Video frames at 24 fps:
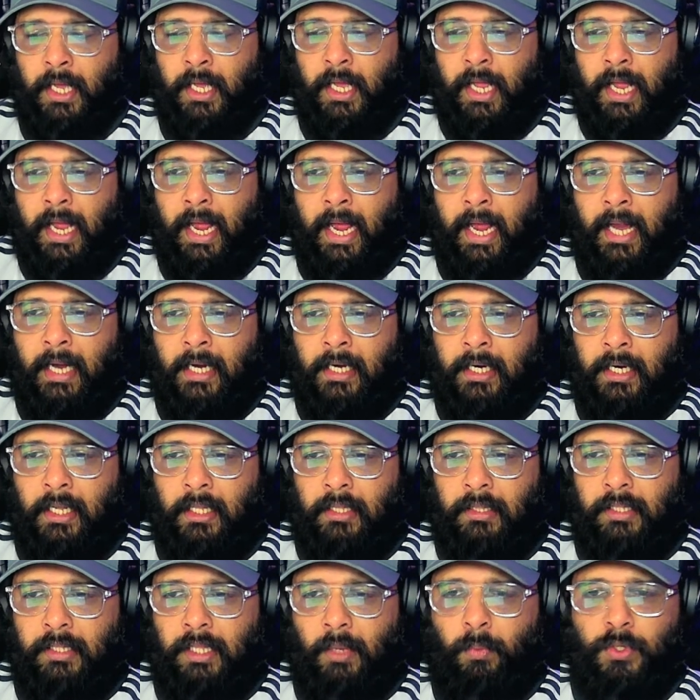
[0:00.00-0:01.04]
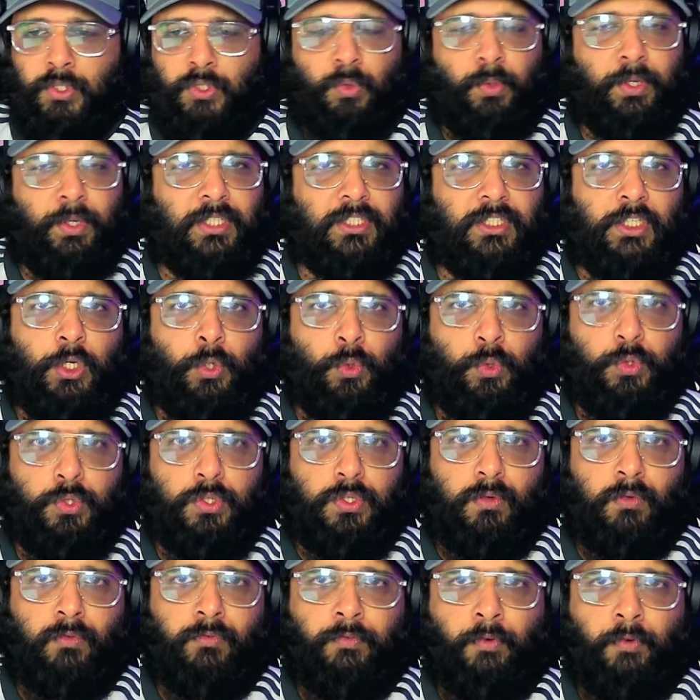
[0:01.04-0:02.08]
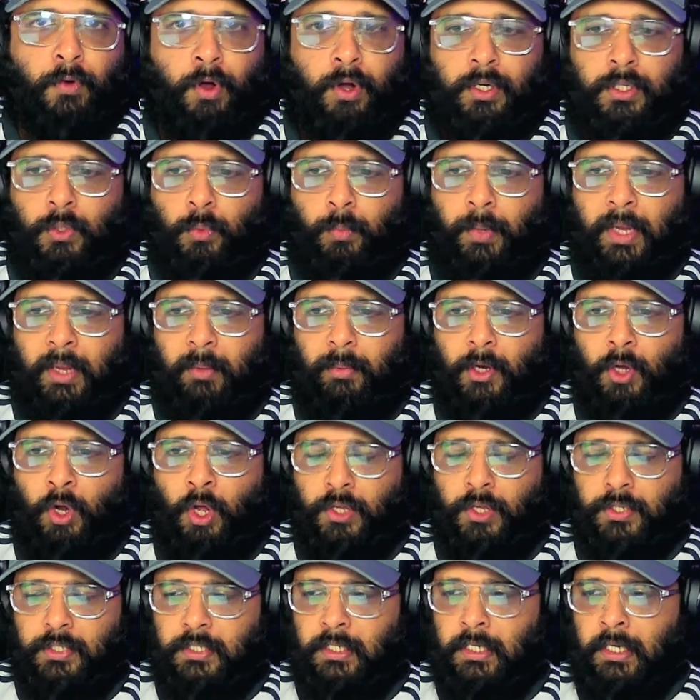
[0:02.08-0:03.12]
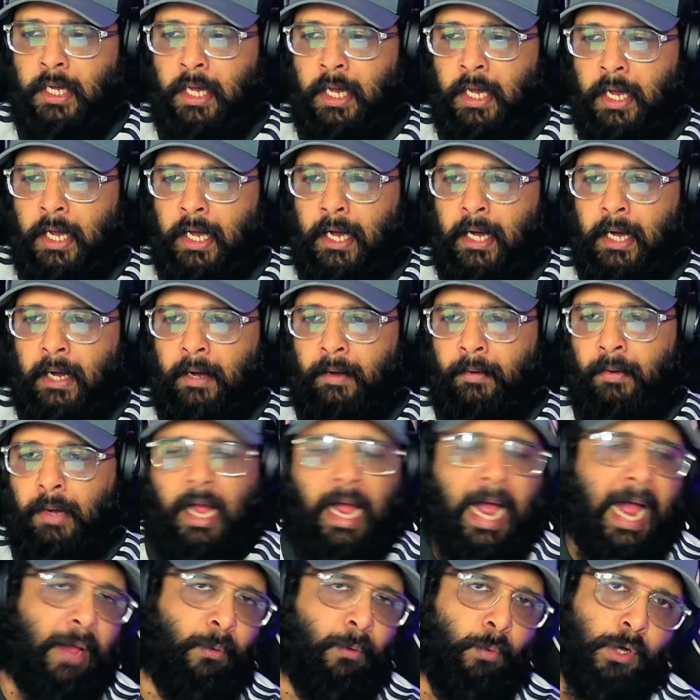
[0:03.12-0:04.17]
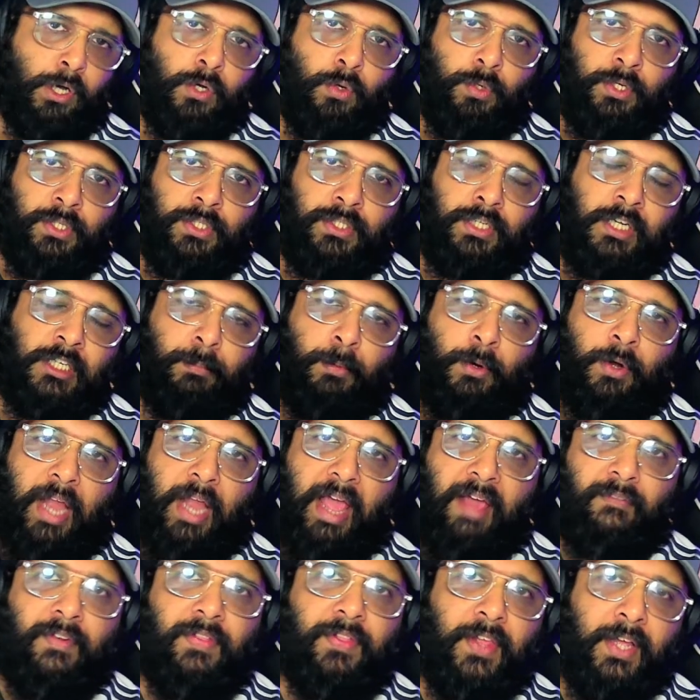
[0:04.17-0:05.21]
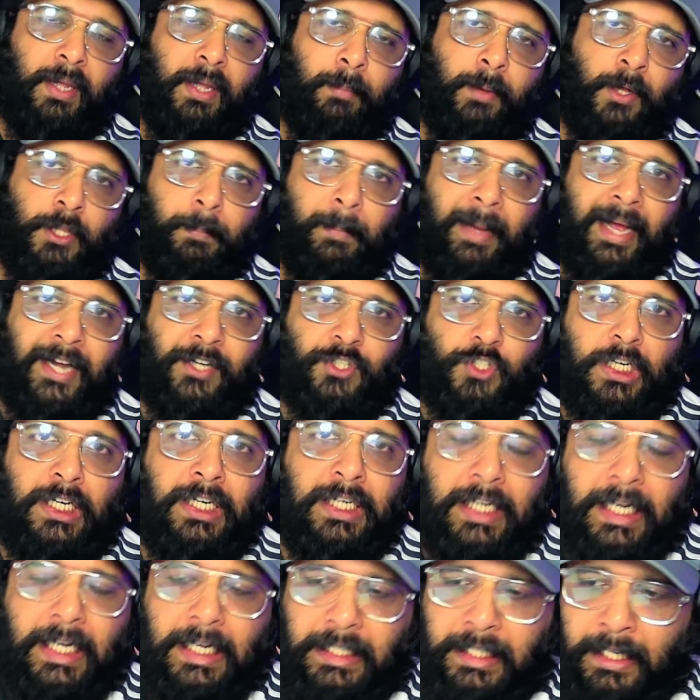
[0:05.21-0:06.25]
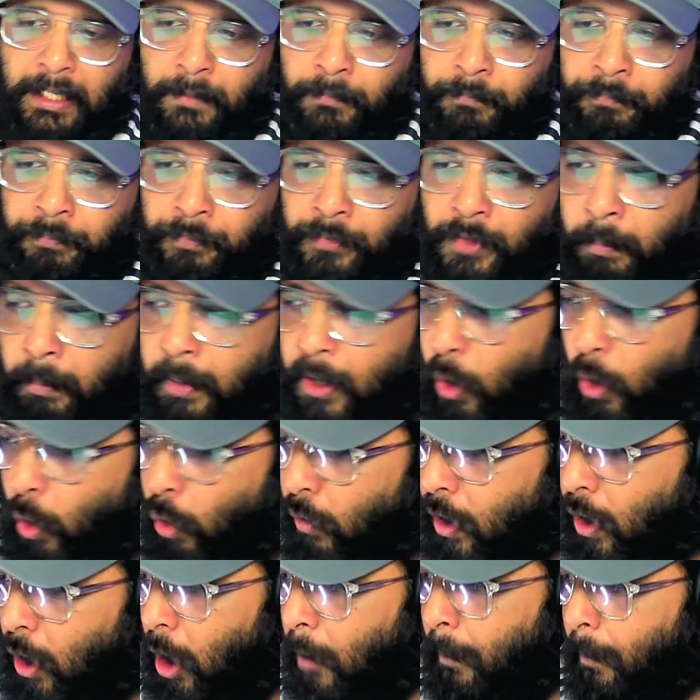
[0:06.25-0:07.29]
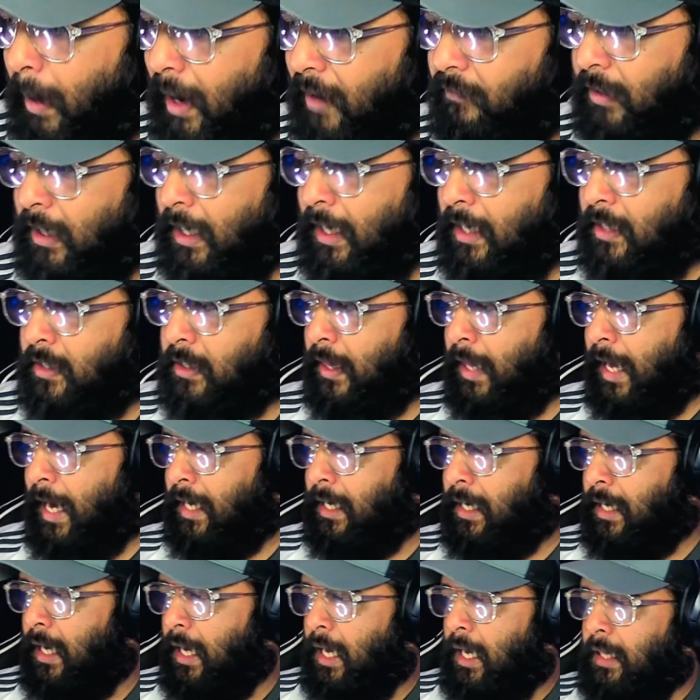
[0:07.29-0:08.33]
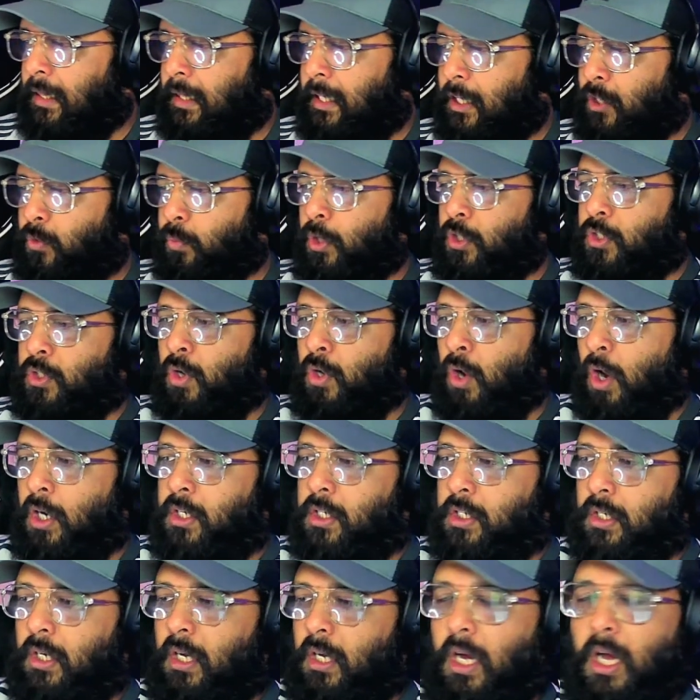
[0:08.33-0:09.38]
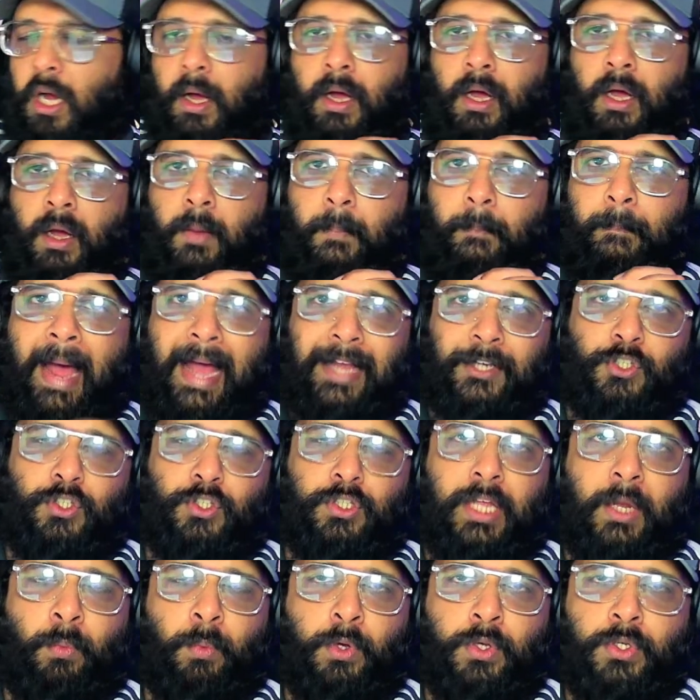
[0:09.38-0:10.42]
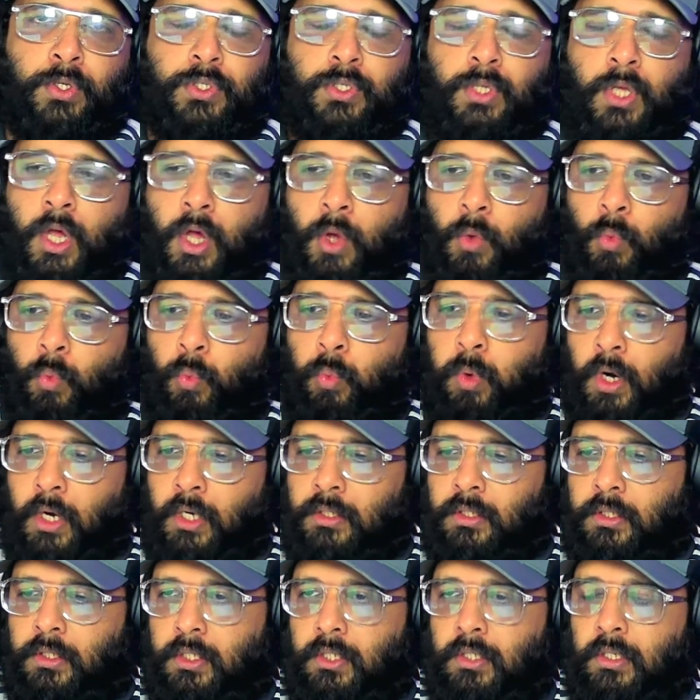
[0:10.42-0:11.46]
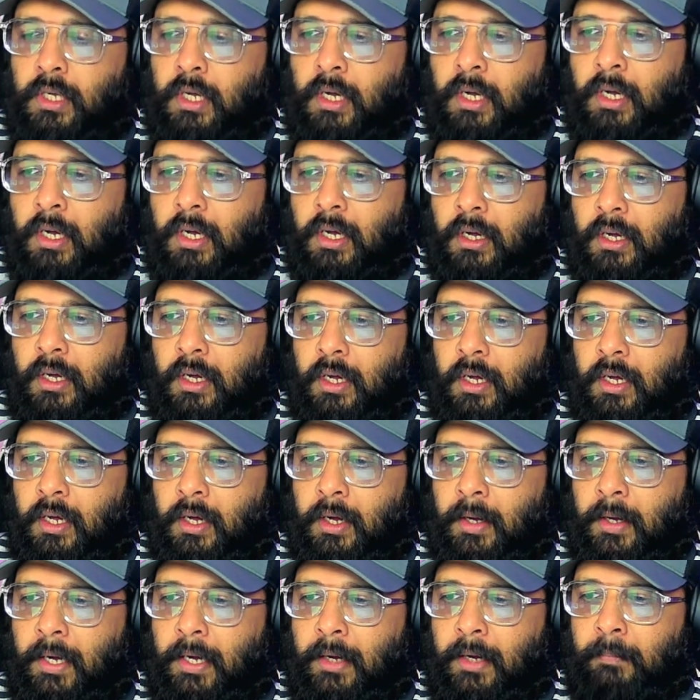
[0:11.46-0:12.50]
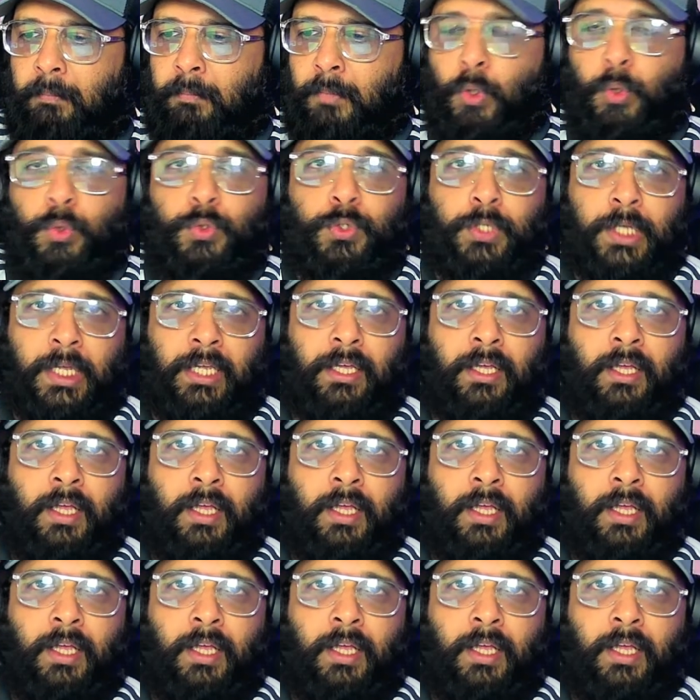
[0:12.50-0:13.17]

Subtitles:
and there was no excuse for the way we lost. I want to discuss about everything about the match in detail, but overall my feelings are that this was not a match that was worth losing